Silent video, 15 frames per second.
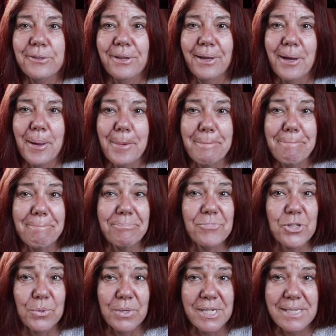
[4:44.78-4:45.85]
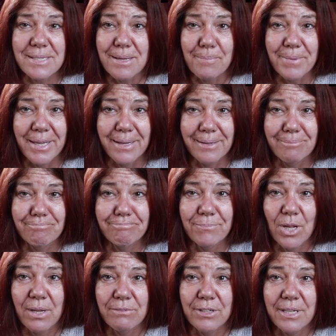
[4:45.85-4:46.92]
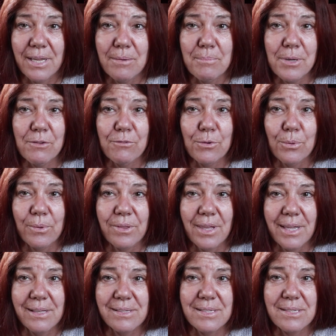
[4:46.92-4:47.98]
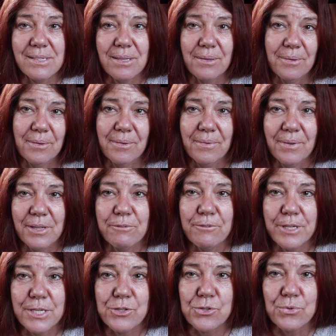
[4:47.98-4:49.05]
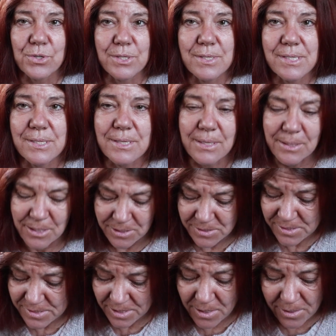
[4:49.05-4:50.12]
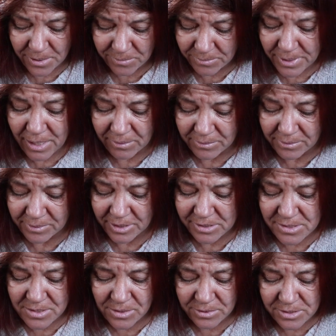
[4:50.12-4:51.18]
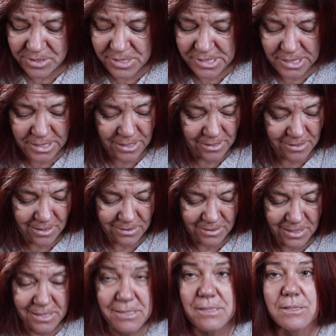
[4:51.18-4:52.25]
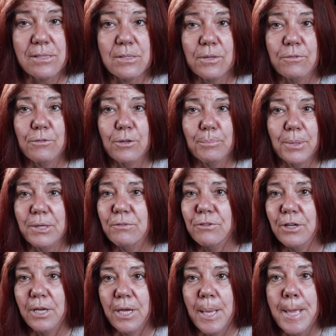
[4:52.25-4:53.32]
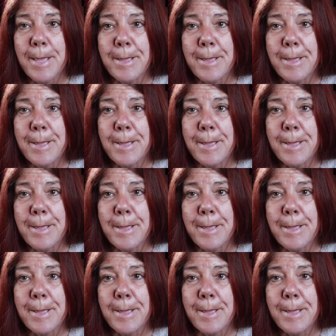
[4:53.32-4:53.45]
doing something you haven't done before that's adventurous. So yeah, it's good to see that there's a sort of a bit of a